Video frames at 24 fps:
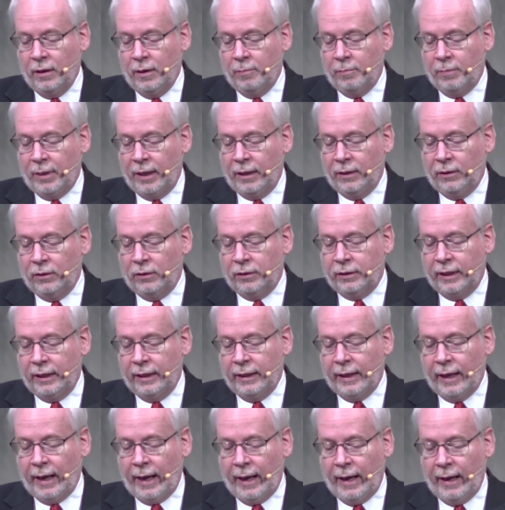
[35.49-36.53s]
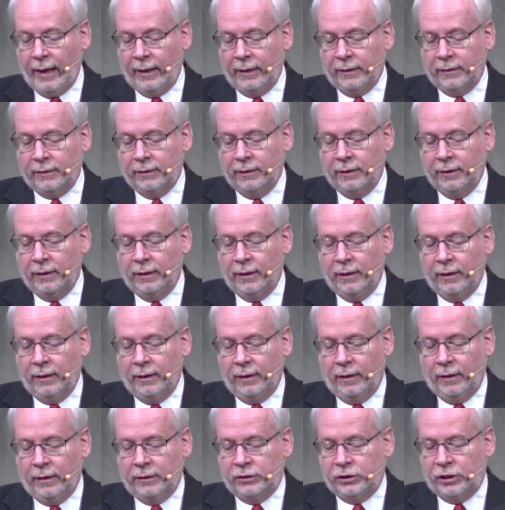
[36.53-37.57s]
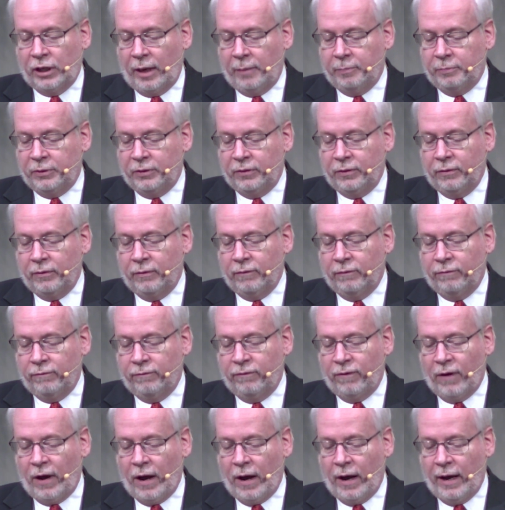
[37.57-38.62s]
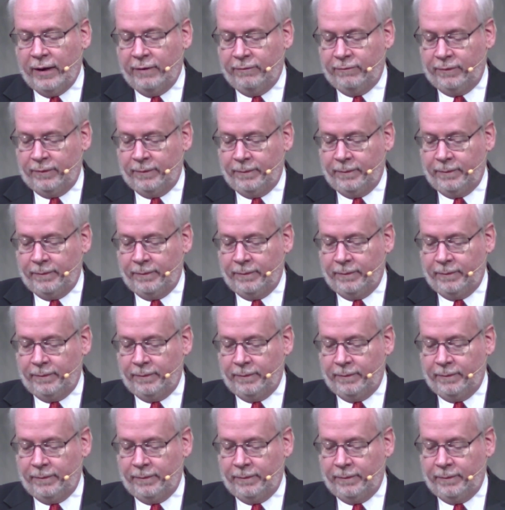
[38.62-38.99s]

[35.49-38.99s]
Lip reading: by looking at chapter 5.